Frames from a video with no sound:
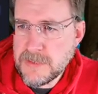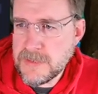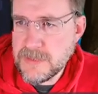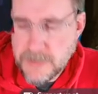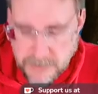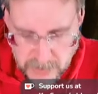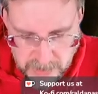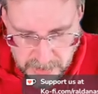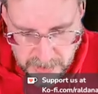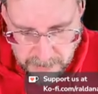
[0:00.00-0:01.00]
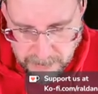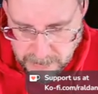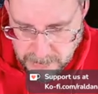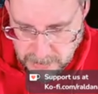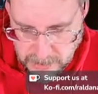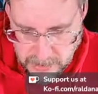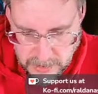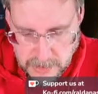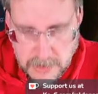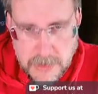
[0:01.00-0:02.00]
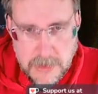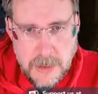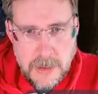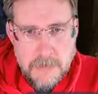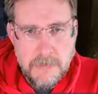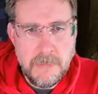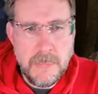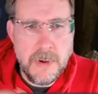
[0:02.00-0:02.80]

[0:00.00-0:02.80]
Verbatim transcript: it's a modern game. He, him.